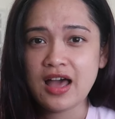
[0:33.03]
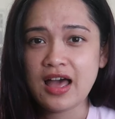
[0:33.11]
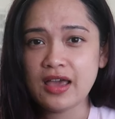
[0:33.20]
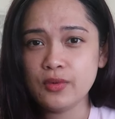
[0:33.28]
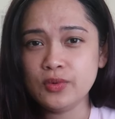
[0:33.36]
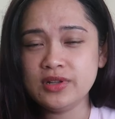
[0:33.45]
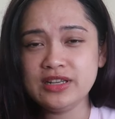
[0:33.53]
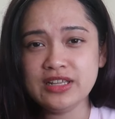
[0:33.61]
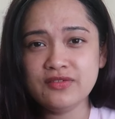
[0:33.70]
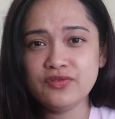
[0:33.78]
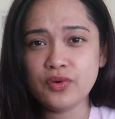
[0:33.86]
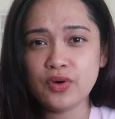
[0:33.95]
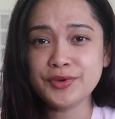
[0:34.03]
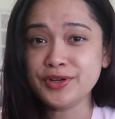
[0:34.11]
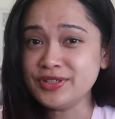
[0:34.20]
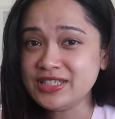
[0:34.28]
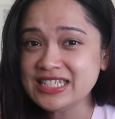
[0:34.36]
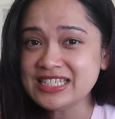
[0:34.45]
I will leave
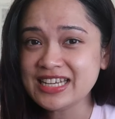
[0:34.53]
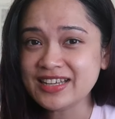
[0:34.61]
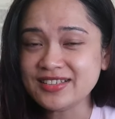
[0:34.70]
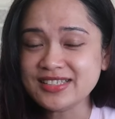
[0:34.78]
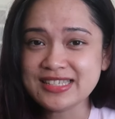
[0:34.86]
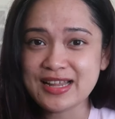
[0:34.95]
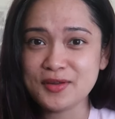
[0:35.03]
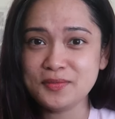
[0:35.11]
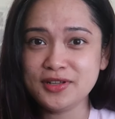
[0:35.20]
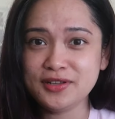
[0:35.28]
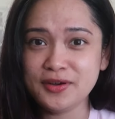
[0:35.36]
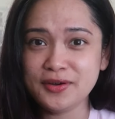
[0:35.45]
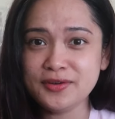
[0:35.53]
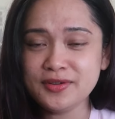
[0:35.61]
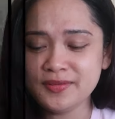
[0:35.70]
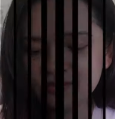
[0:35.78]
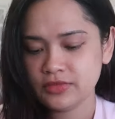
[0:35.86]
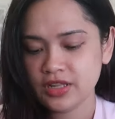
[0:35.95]
her details down below.